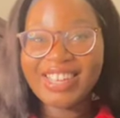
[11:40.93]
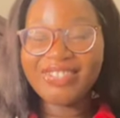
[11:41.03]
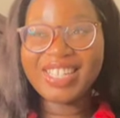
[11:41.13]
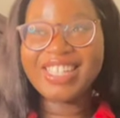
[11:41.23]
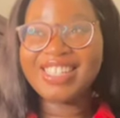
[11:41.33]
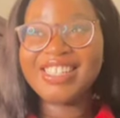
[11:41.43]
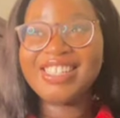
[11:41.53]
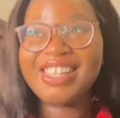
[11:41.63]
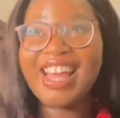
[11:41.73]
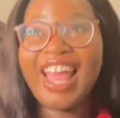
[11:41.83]
Because
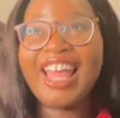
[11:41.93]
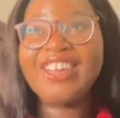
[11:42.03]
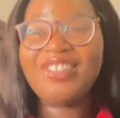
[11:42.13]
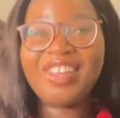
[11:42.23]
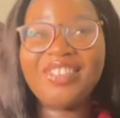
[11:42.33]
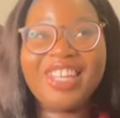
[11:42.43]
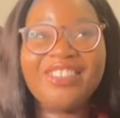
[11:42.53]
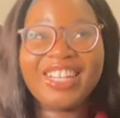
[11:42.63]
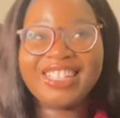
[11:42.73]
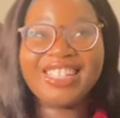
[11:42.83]
baby, when
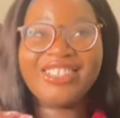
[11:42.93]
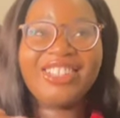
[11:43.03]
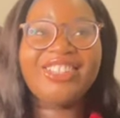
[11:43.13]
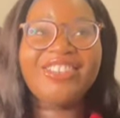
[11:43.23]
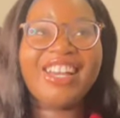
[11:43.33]
I tell you,